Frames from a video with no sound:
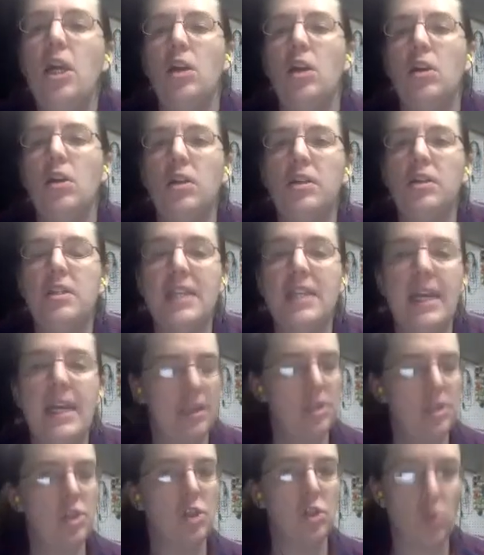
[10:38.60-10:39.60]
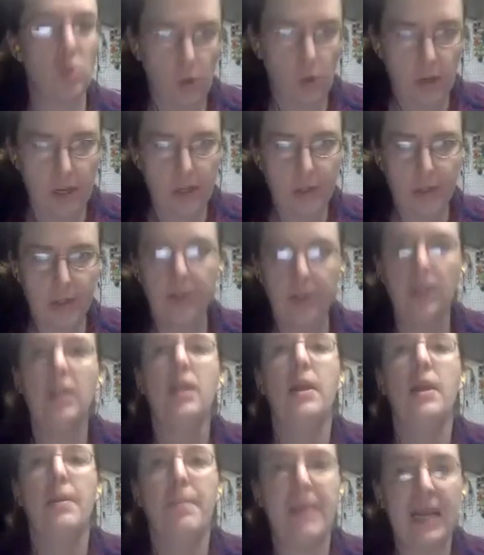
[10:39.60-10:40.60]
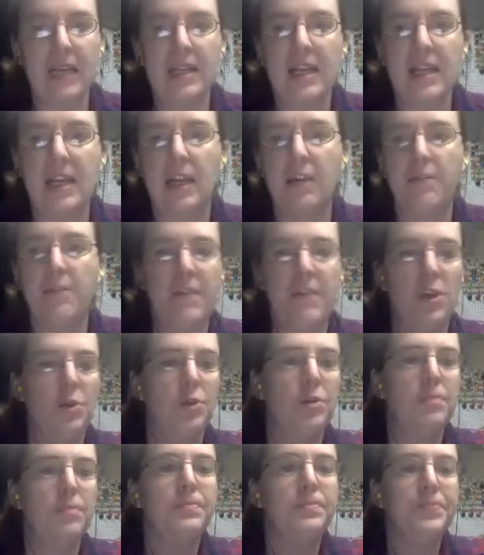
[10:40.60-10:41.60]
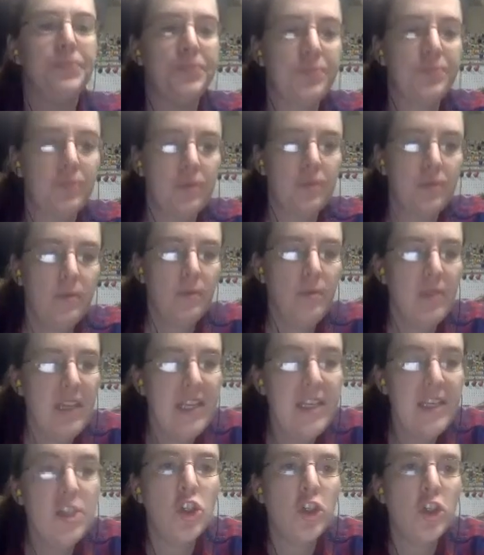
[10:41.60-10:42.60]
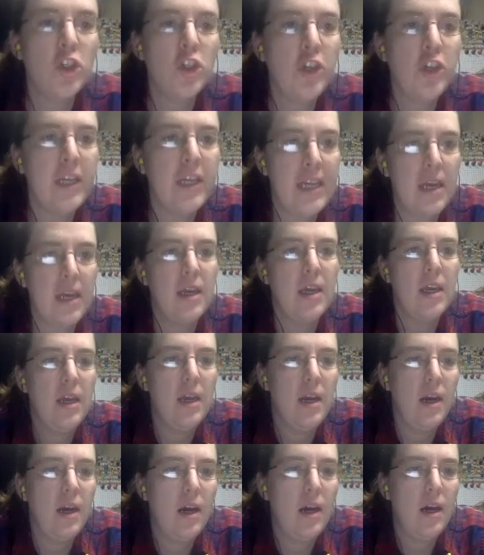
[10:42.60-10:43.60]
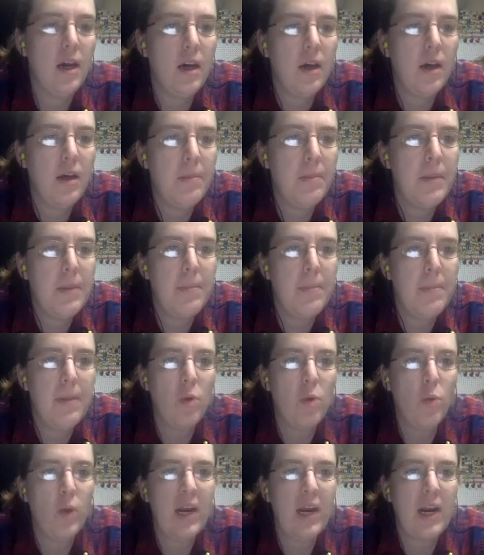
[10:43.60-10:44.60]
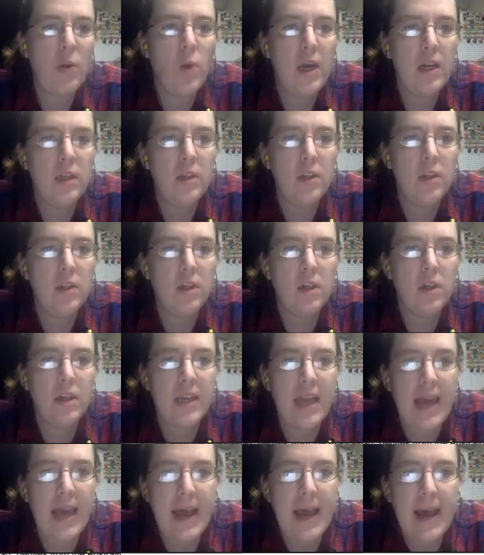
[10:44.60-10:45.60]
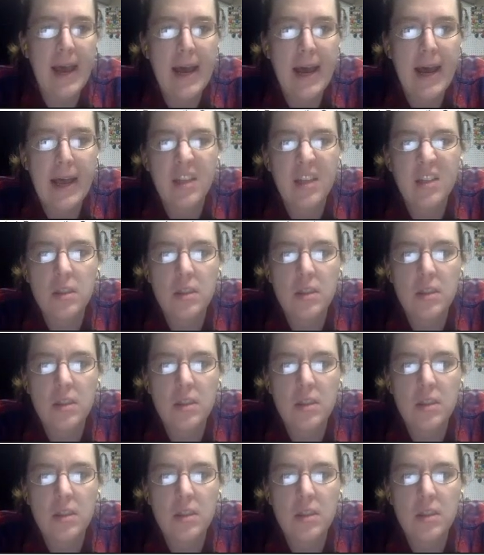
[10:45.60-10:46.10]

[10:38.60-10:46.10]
Earth's historical magnetic field, is tricky. But what I want to look at